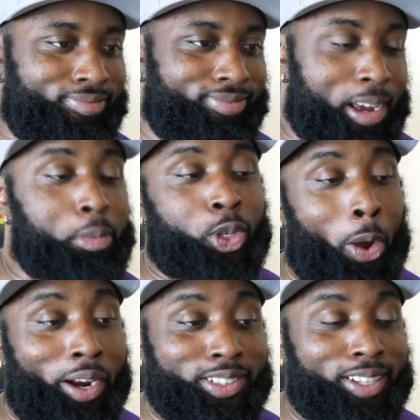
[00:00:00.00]
I'm
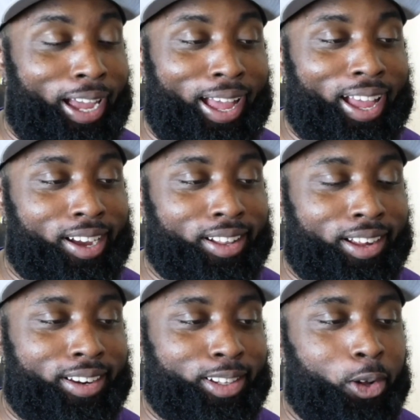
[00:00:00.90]
enjoying this. I ain't gonna
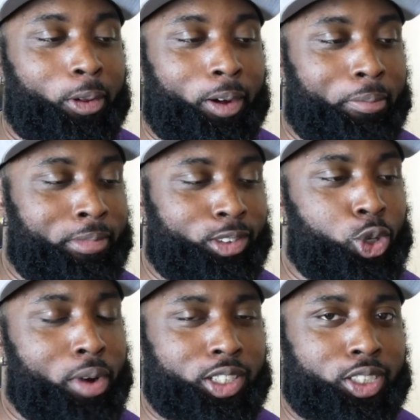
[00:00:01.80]
lie. A little too
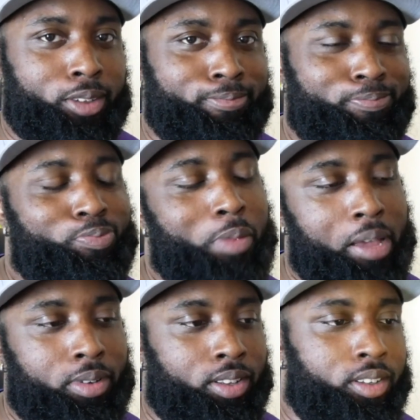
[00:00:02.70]
much?
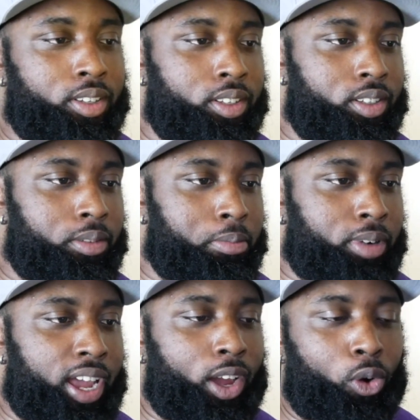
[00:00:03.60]
Maybe. But
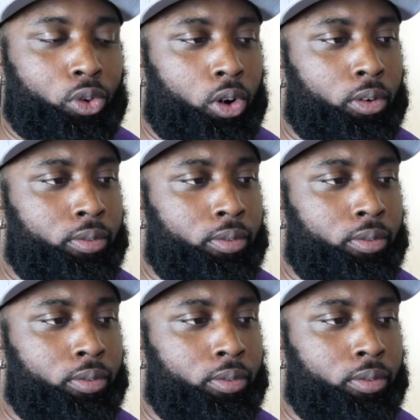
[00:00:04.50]
I hate overall.